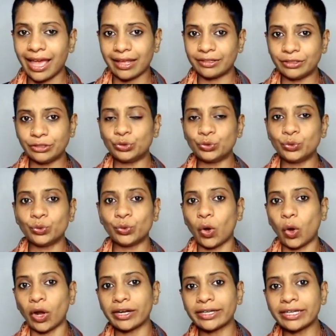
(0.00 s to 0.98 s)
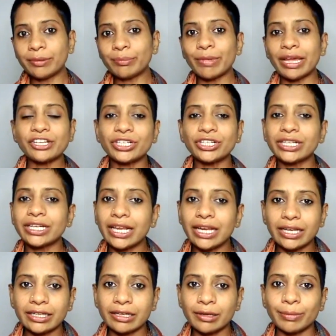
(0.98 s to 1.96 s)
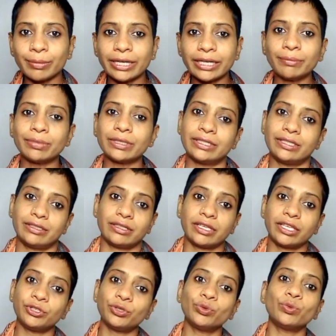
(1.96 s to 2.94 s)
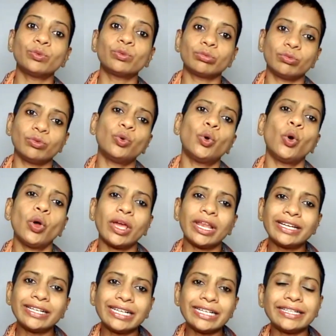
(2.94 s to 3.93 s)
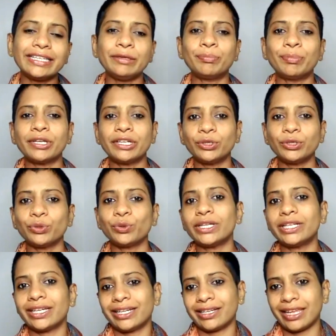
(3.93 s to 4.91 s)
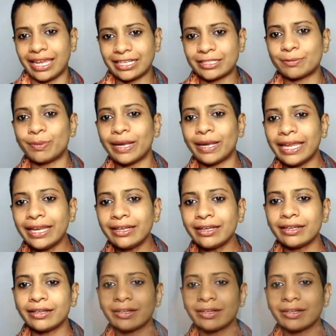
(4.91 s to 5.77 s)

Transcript: You already mentioned a little bit, but can you go a little deeper into it and explain?